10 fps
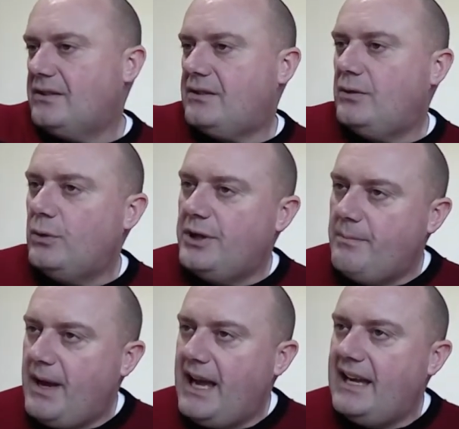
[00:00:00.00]
caught in the
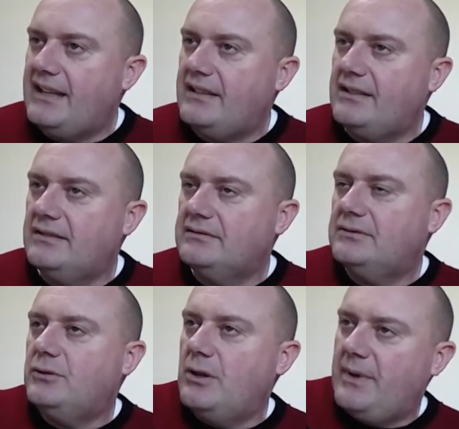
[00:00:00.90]
bank,
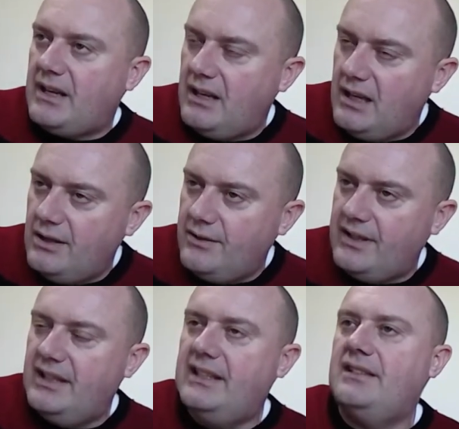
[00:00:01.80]
caught in my
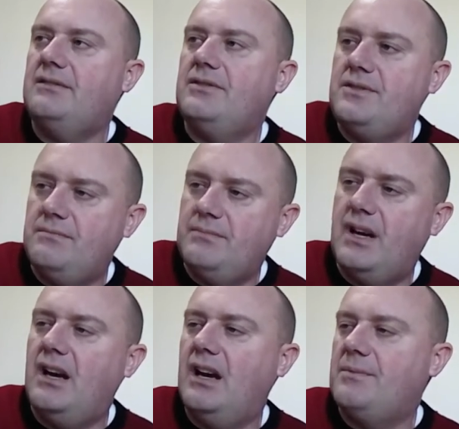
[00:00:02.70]
clothing.
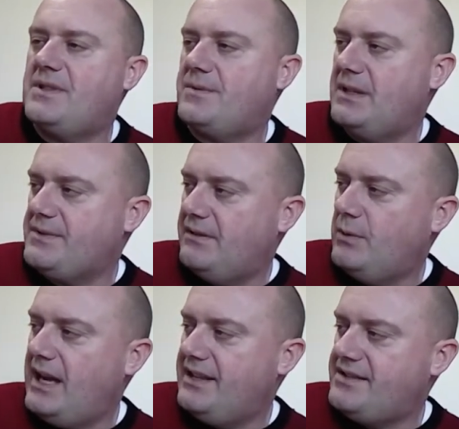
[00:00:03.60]
Sometimes I
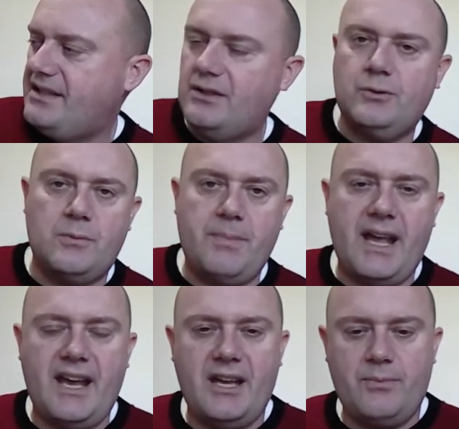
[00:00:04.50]
wear this thing called a
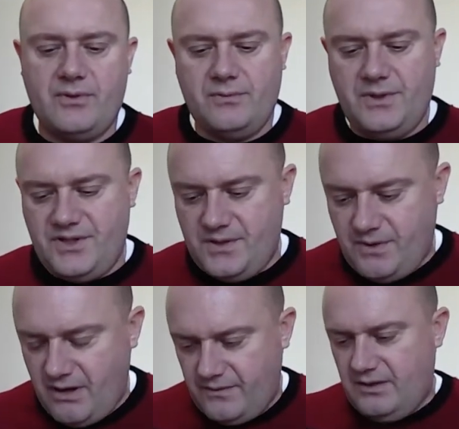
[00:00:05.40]
bait apron, which is
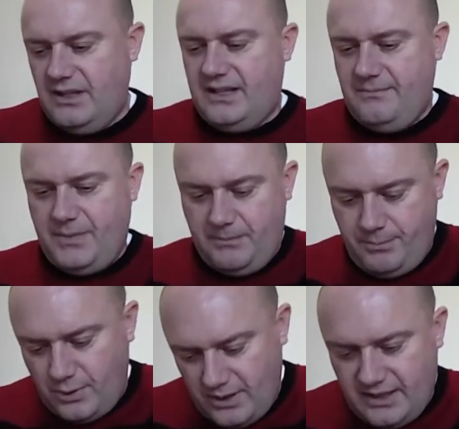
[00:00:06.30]
where I've got like a big
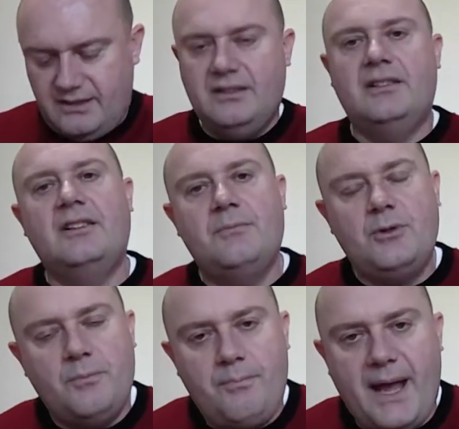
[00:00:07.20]
pocket,
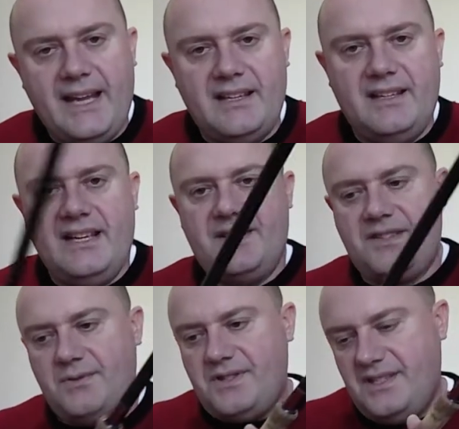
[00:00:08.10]
put bait in there
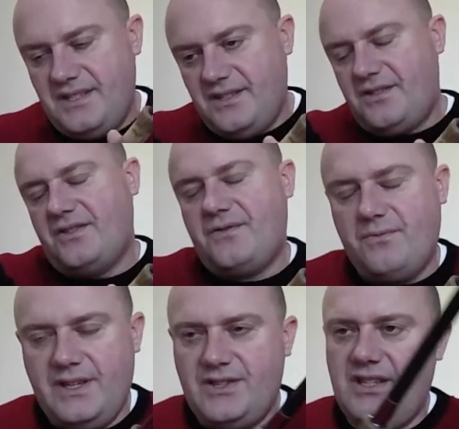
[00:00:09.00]
so it's easy to just
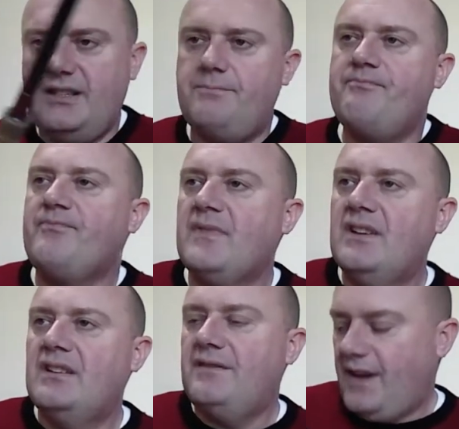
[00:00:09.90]
reach in.
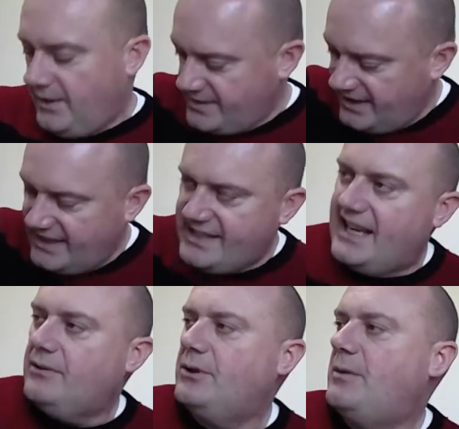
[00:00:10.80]
Found I was getting
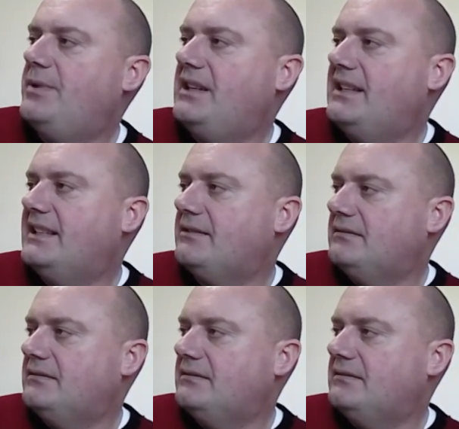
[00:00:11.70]
tangled up in that.